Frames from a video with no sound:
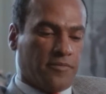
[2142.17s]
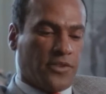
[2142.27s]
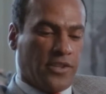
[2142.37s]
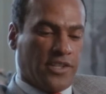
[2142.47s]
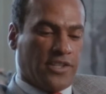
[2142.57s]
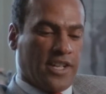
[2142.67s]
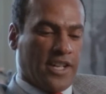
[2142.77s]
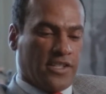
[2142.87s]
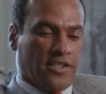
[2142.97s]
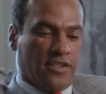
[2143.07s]

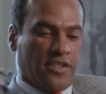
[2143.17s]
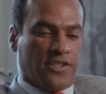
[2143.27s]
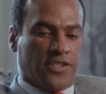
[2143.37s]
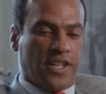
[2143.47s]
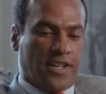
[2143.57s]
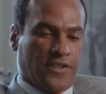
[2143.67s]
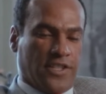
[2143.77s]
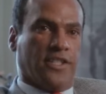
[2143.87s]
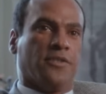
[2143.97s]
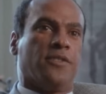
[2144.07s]
criticizing
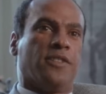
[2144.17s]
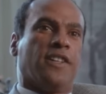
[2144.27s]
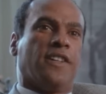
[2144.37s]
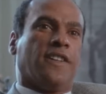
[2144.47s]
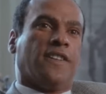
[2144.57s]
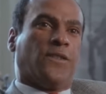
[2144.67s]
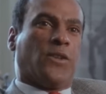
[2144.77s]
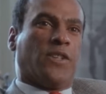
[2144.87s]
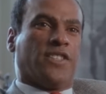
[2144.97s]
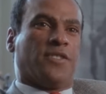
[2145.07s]
Savio
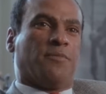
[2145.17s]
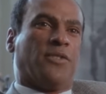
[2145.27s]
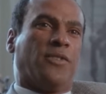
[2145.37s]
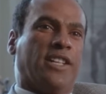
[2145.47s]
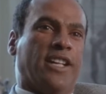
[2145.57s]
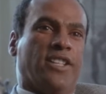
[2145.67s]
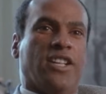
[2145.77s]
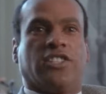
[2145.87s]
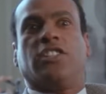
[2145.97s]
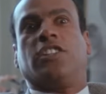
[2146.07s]
for this, but really had
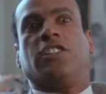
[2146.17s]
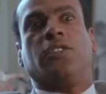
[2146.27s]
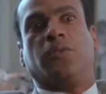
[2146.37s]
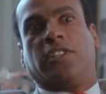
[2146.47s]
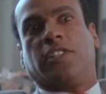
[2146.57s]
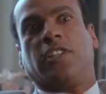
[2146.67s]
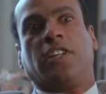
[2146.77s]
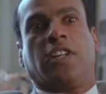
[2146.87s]
nothing to do with it.